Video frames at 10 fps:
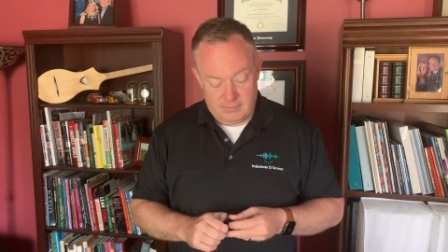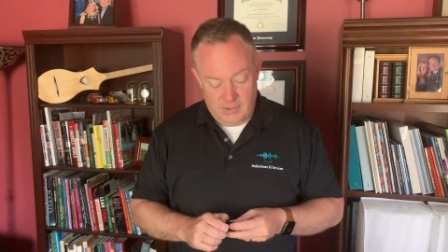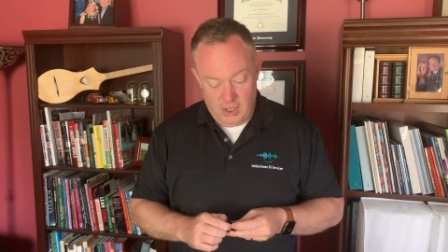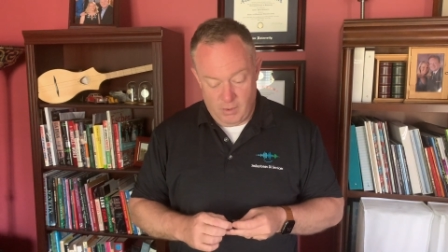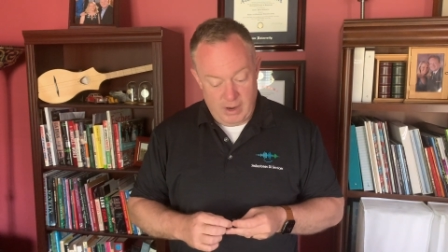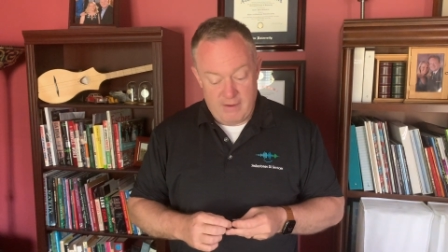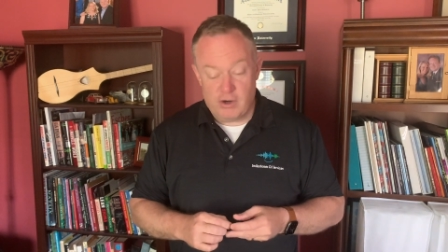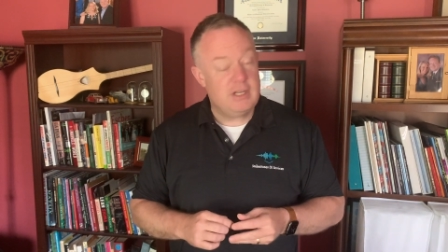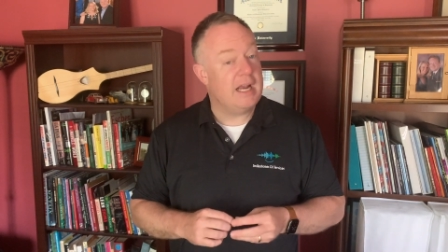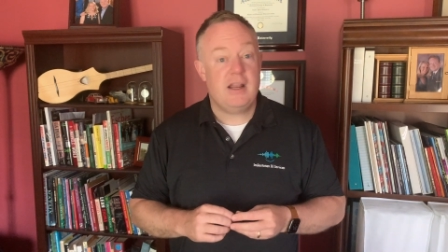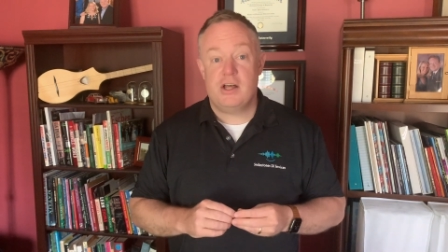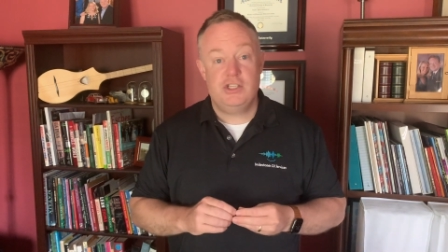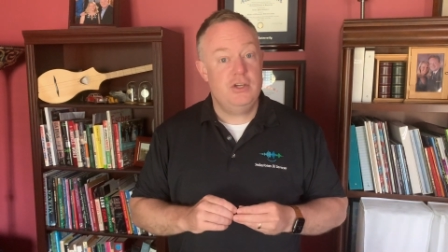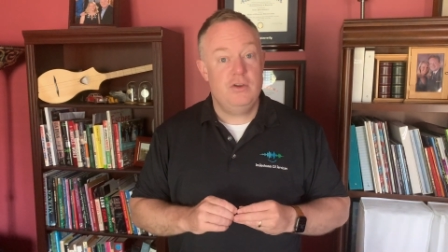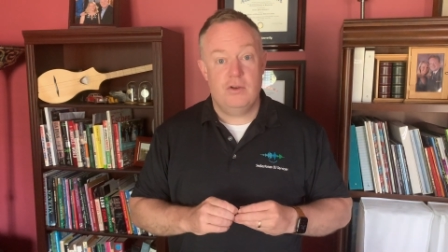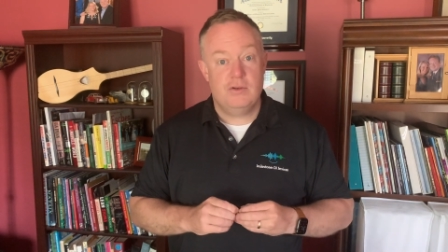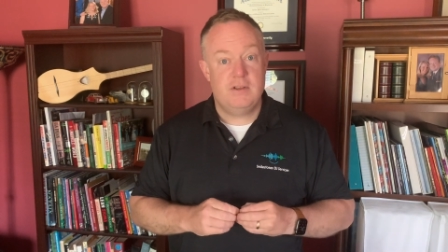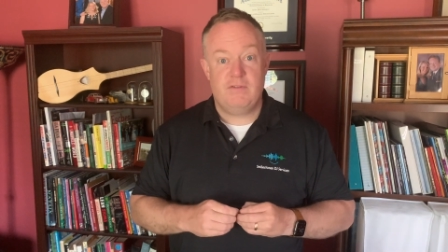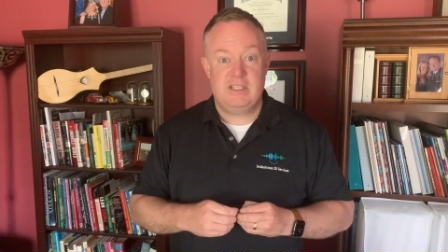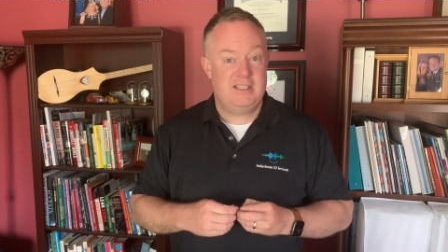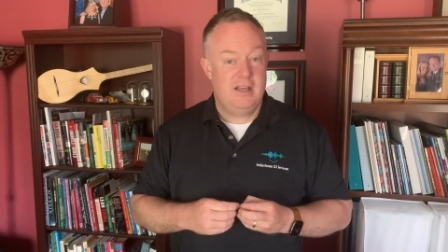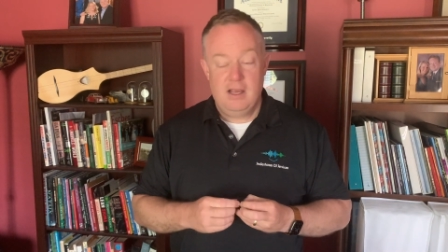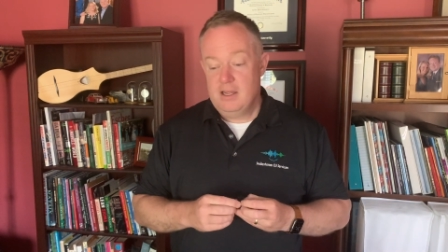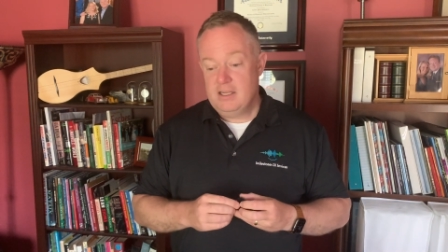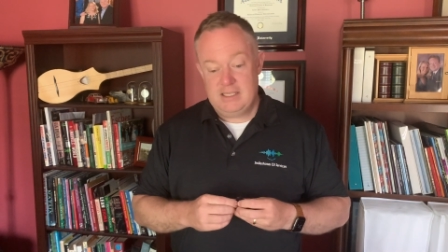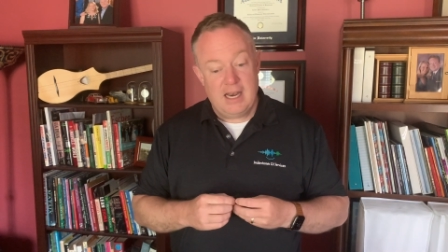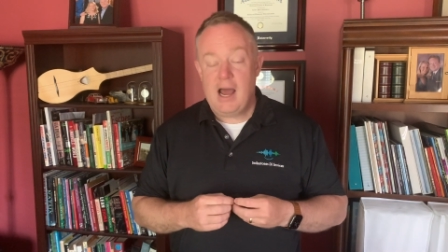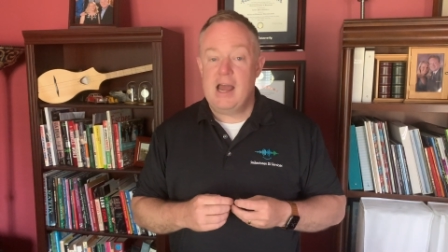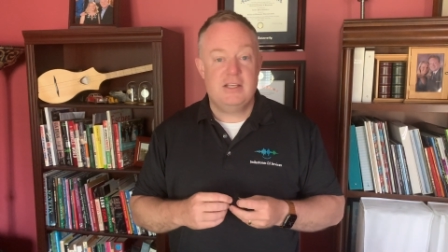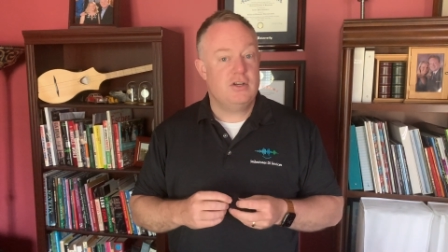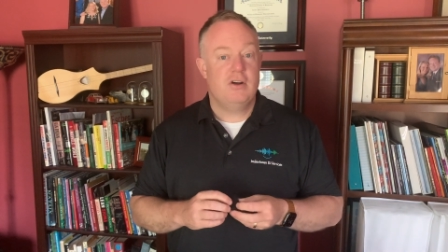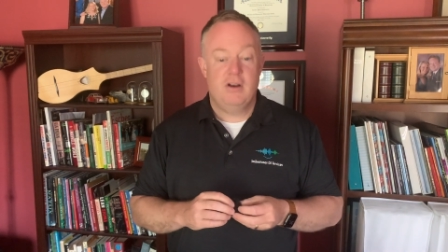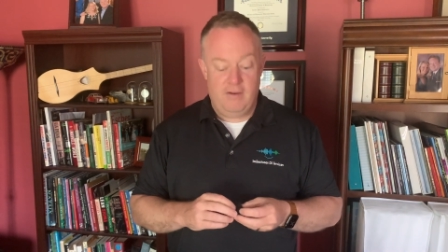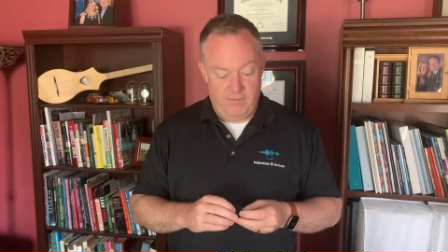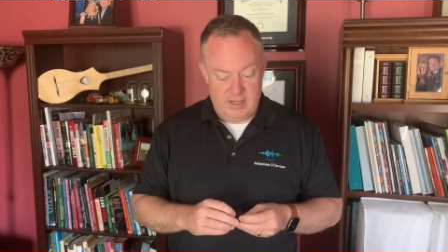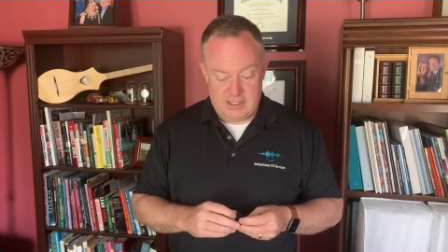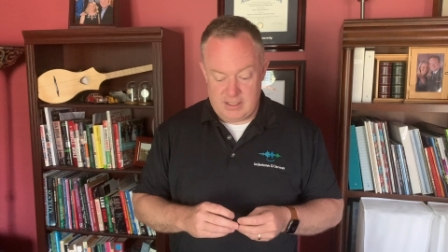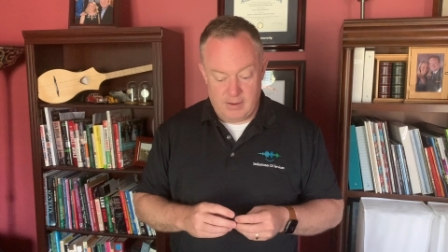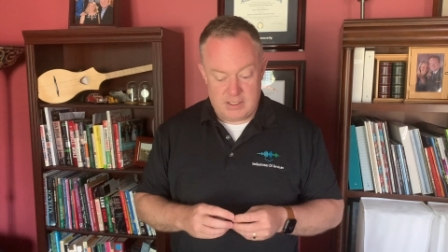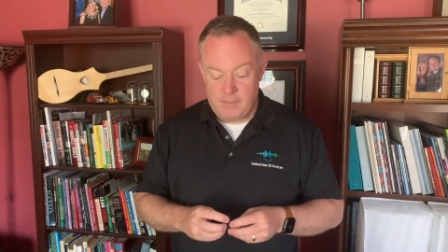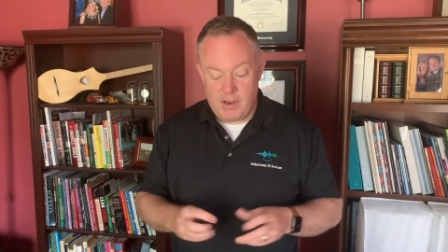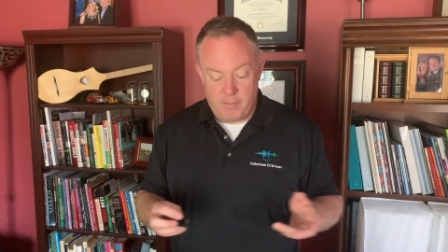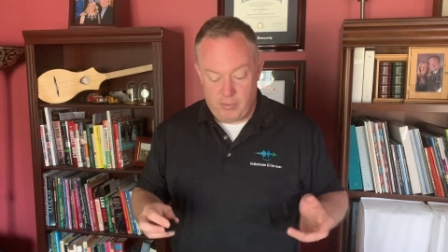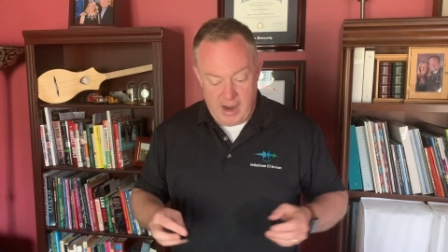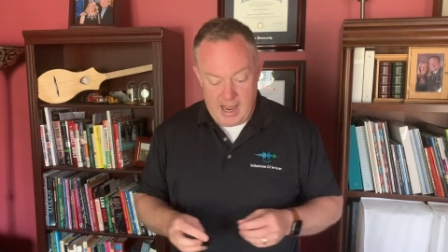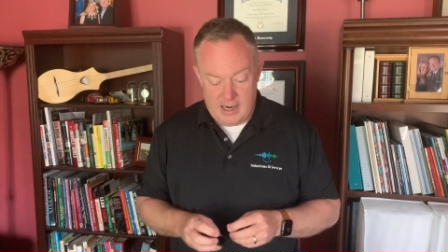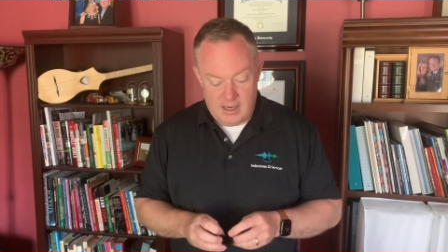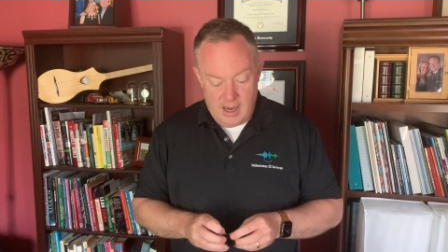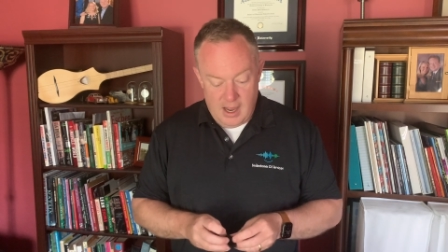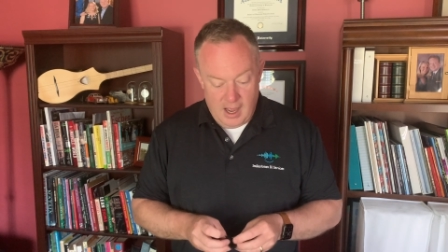whatever technology you use, if it's Sennheiser, if it's some other brand,